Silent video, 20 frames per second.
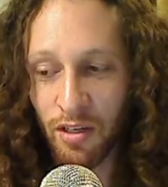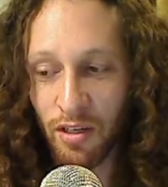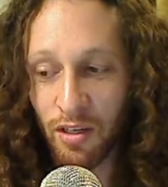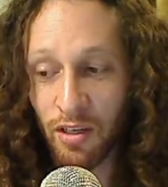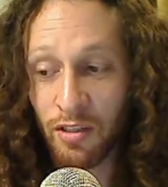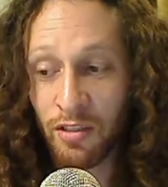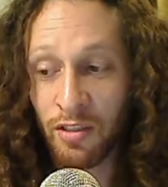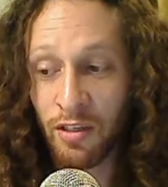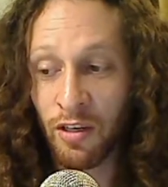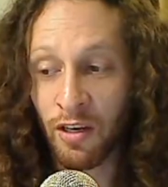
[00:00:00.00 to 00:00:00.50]

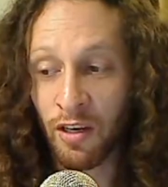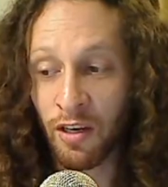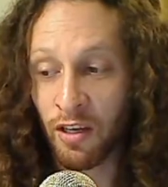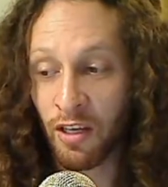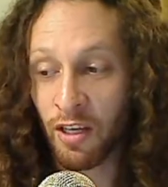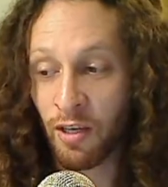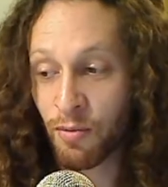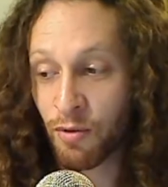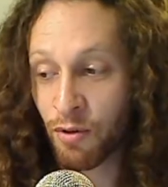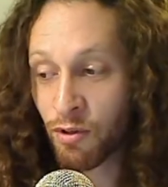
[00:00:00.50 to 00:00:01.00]
Yesterday
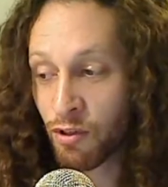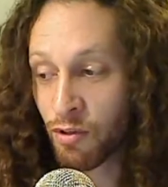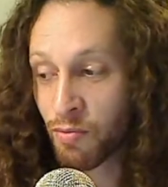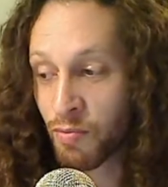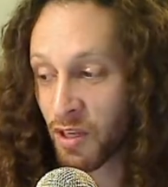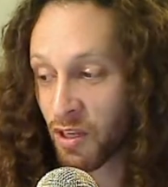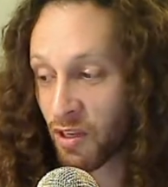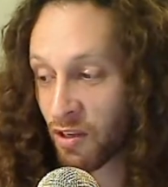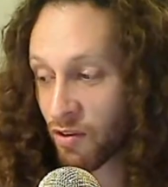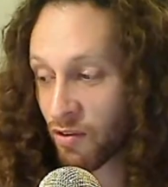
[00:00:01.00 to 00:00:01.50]
he brought
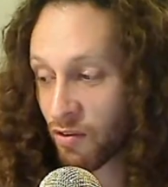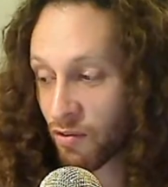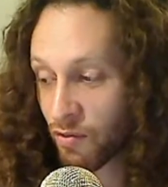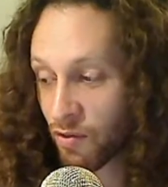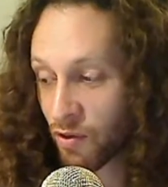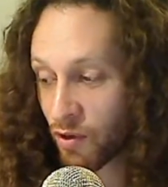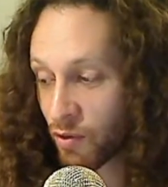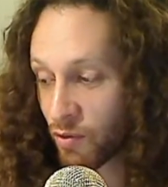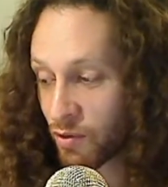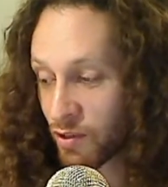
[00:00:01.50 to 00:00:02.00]
me,
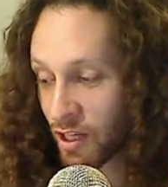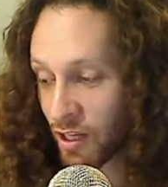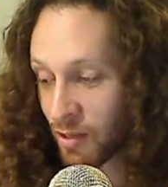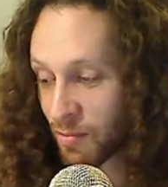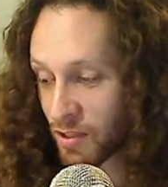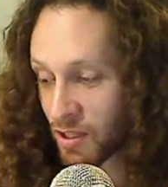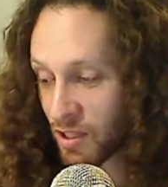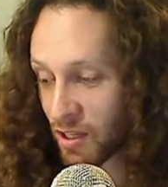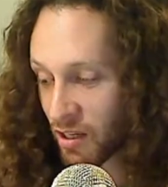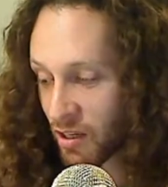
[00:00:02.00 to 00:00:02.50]
for old
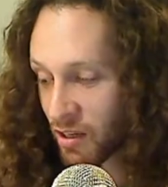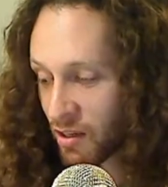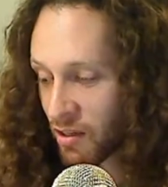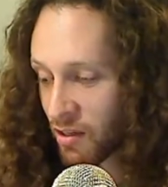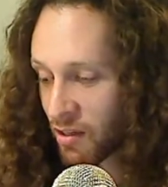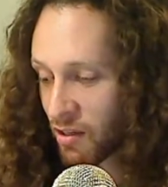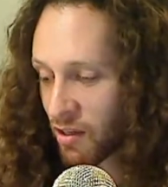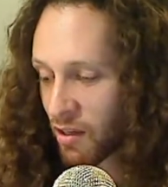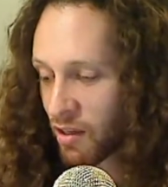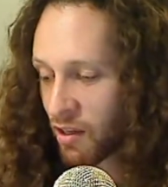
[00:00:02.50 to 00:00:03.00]
time's sake,
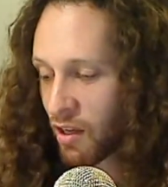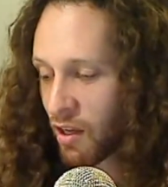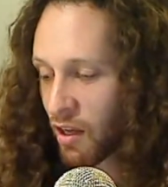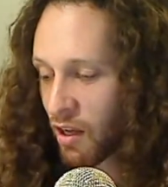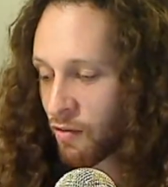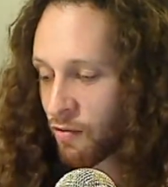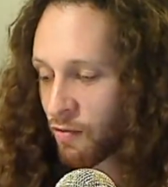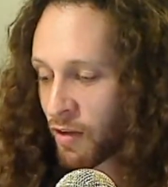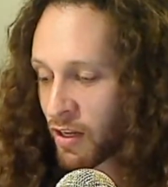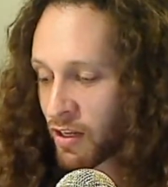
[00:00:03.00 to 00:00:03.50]

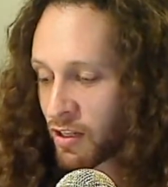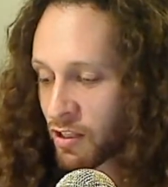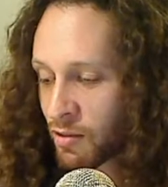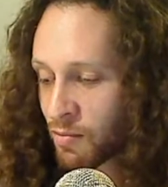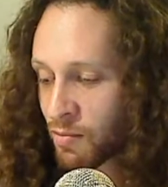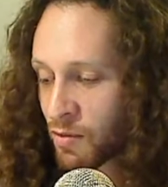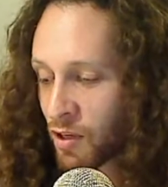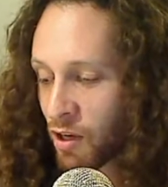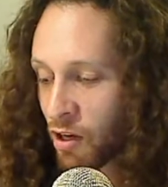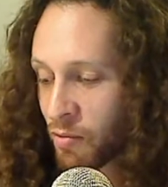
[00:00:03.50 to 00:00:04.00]
a
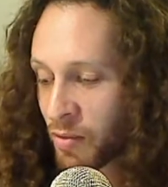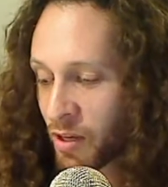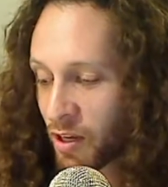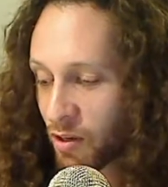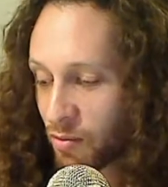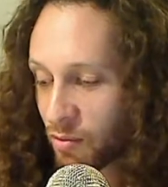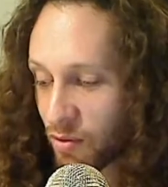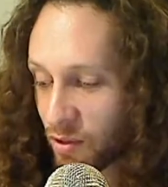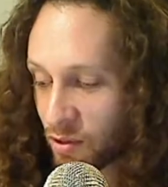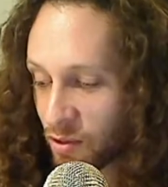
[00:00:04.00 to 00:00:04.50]
phantom
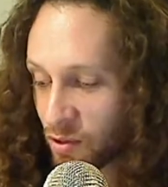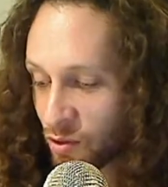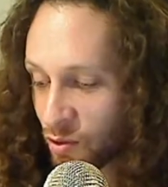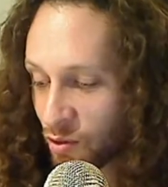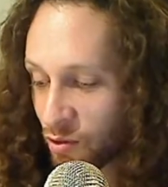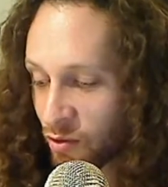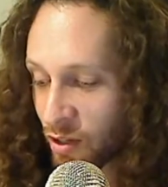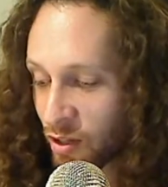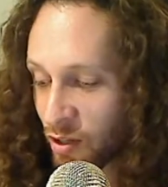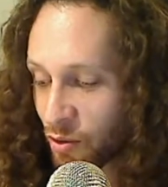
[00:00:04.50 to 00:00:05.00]
comic with a
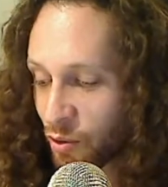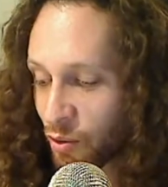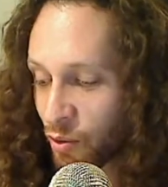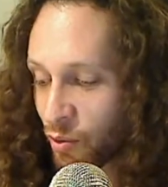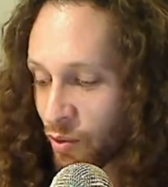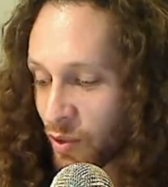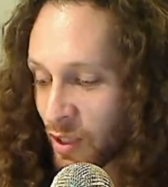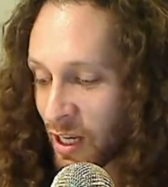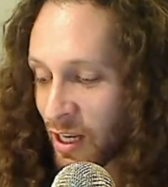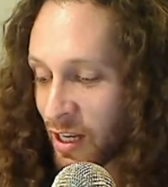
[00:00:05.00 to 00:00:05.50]
story
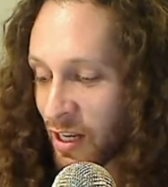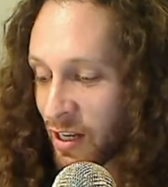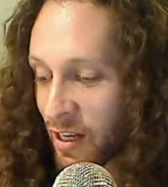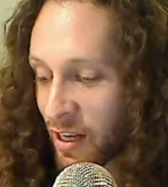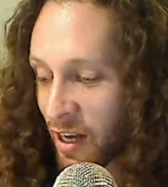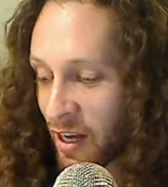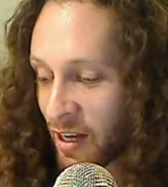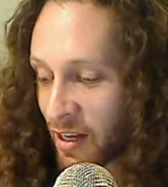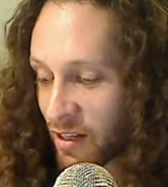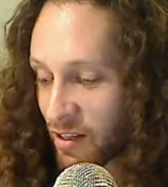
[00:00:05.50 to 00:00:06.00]
called Healing
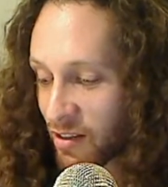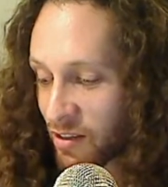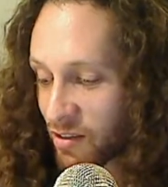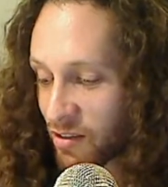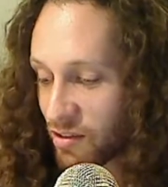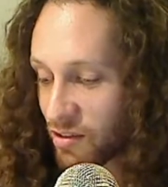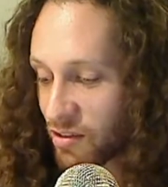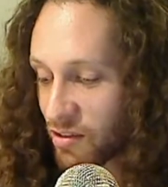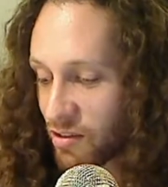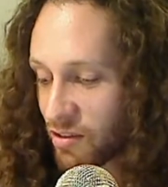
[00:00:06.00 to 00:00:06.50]

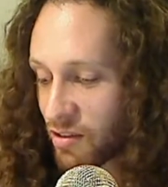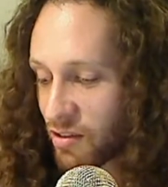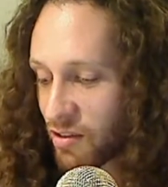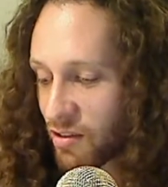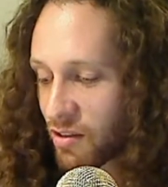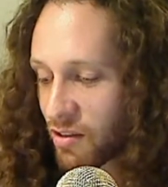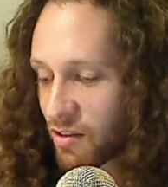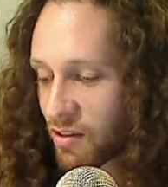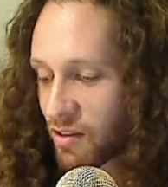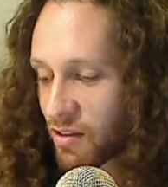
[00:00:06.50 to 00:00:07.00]
Hands.
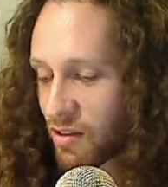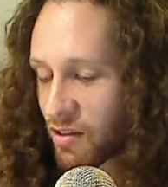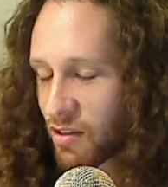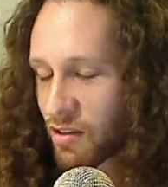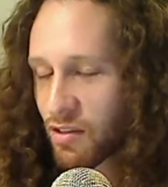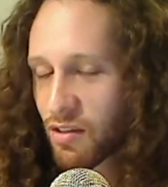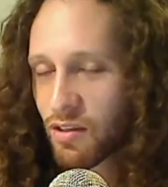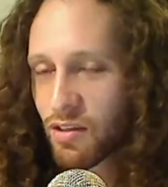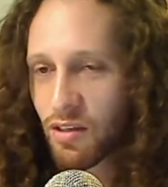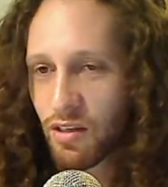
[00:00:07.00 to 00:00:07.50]

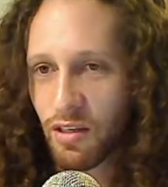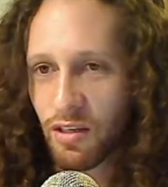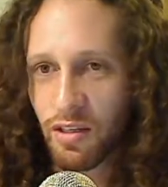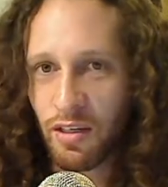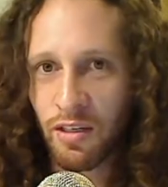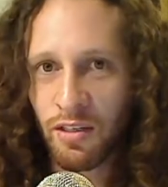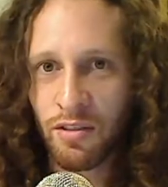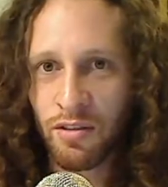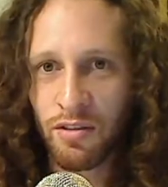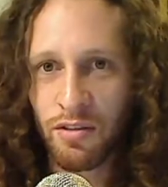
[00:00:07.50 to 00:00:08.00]
It
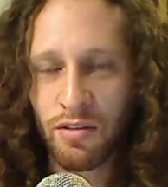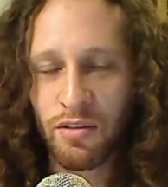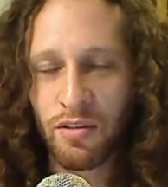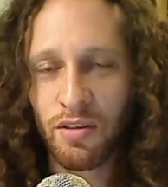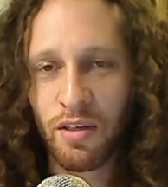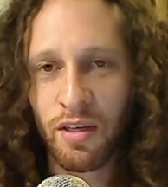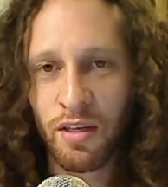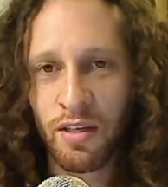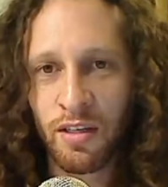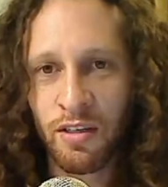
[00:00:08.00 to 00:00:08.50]
is,
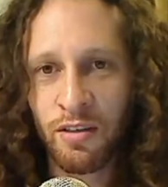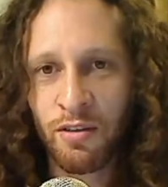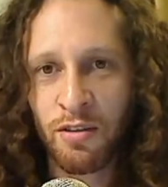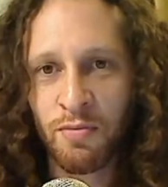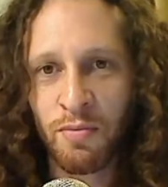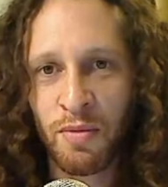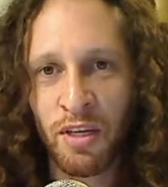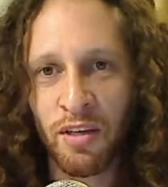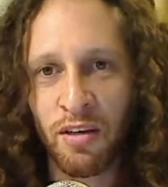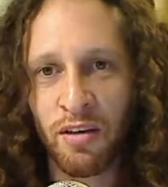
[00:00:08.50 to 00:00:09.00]
he
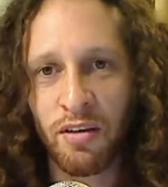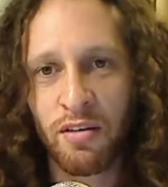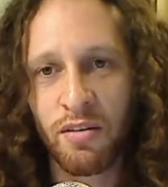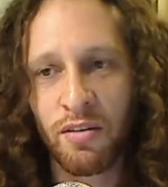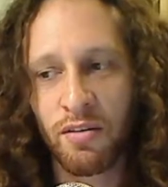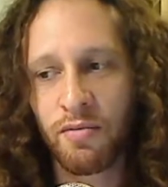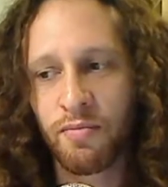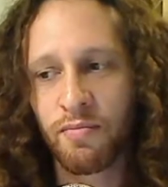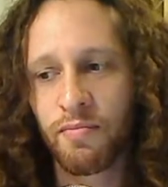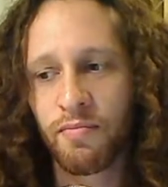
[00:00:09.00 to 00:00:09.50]
tells me,
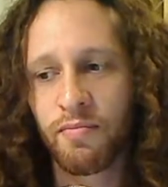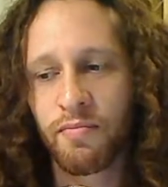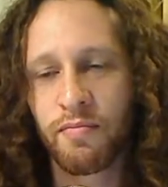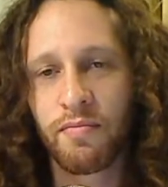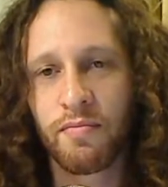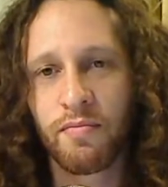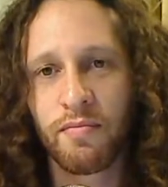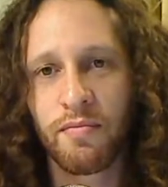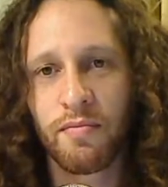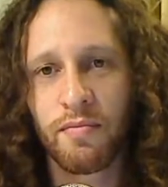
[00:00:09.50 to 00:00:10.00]

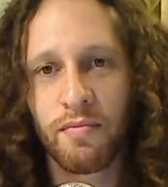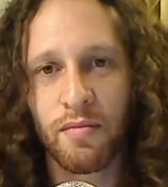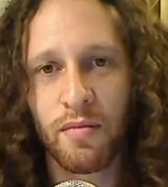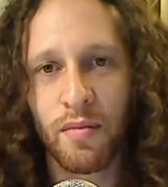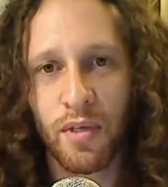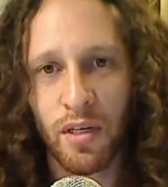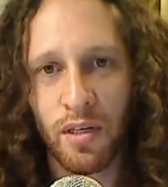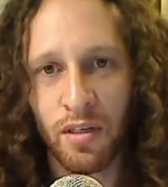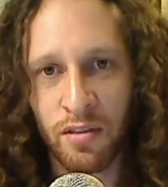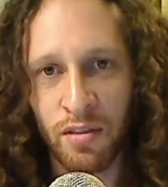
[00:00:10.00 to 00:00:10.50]

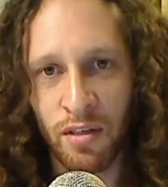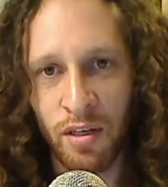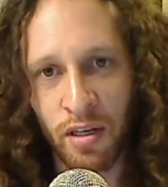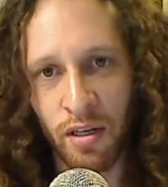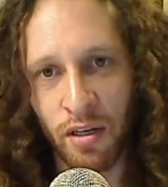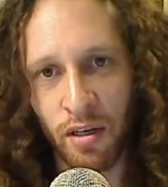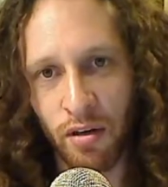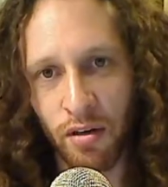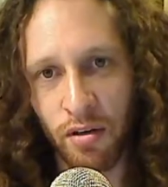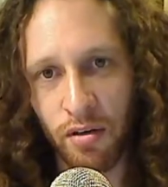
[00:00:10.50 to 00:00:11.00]
a
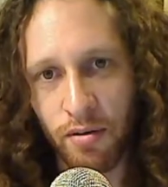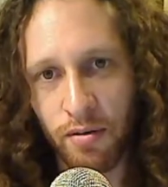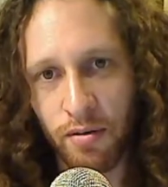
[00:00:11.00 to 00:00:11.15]
sign.